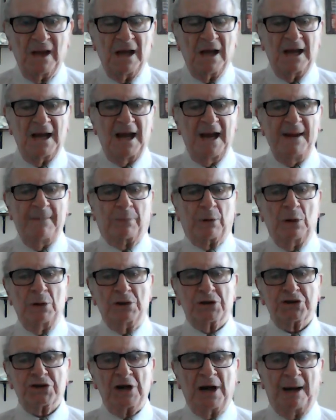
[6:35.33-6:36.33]

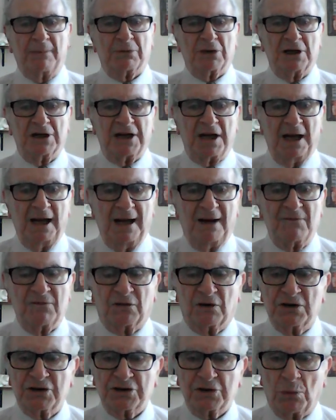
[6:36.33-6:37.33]
Hebrews chapter 10,
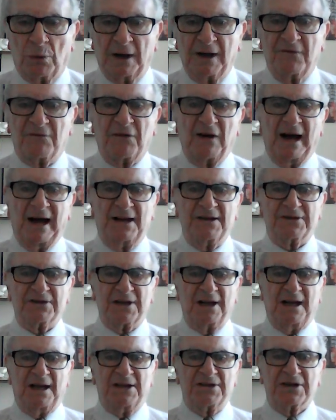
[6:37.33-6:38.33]
verse 25
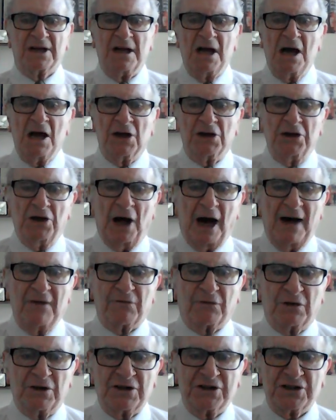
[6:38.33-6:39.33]
says,
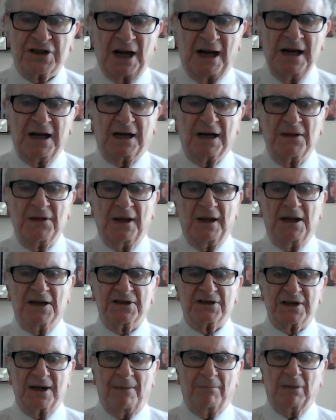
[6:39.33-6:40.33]
Not forsaking the
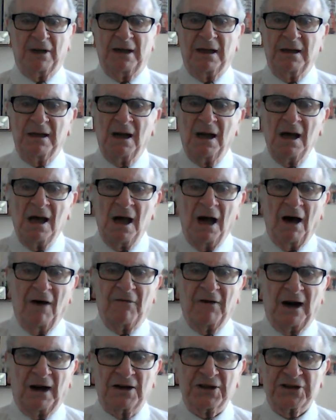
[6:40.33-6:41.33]
assembling
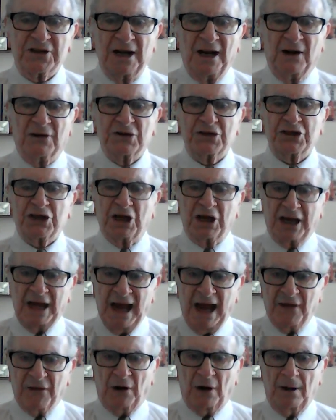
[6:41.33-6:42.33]
of ourselves
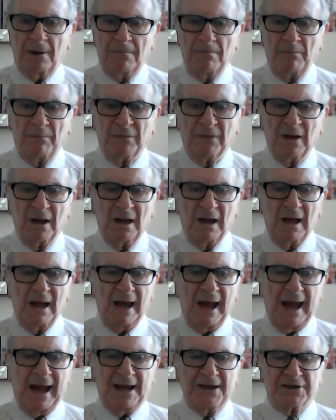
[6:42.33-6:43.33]
together,
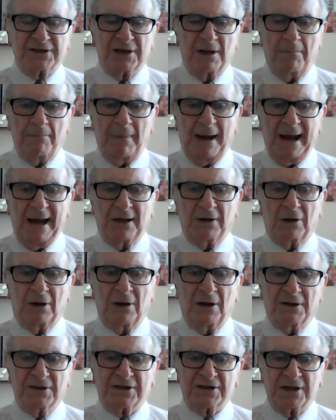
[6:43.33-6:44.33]
as the manner
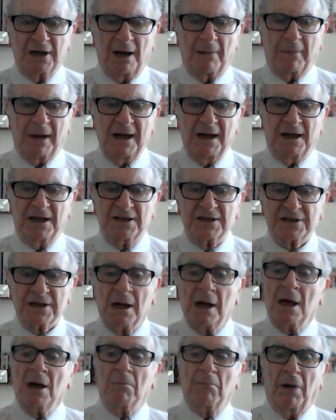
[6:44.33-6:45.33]
of some is,
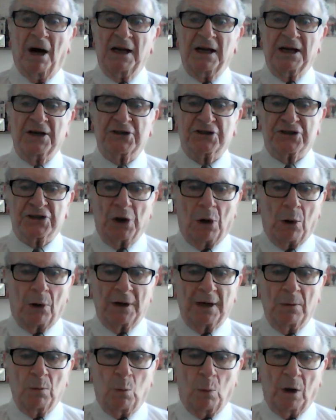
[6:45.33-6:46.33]
but
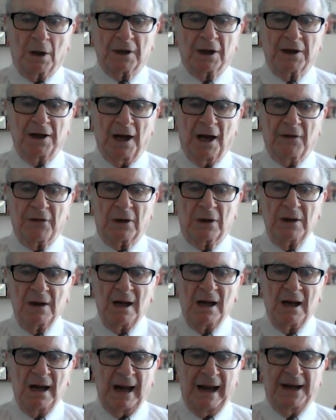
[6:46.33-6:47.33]
exhorting one another,
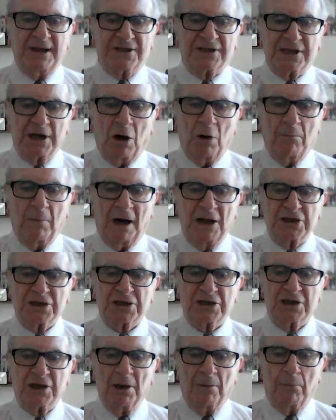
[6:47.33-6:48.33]
and so
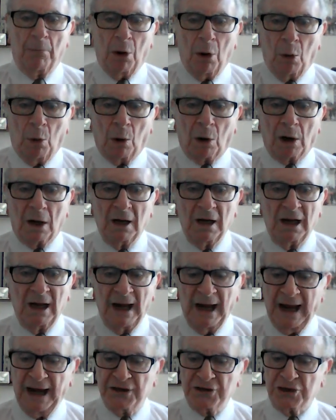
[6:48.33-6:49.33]
much the more
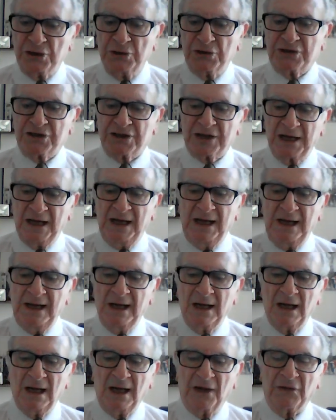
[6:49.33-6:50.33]
as you
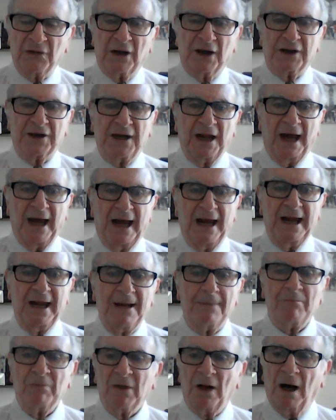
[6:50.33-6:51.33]
see the
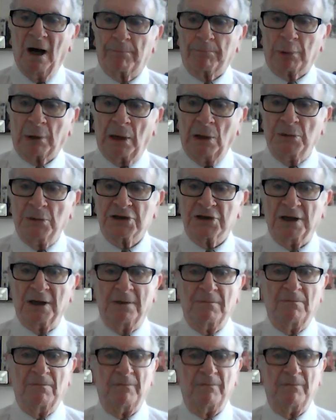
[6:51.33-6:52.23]
day approaching.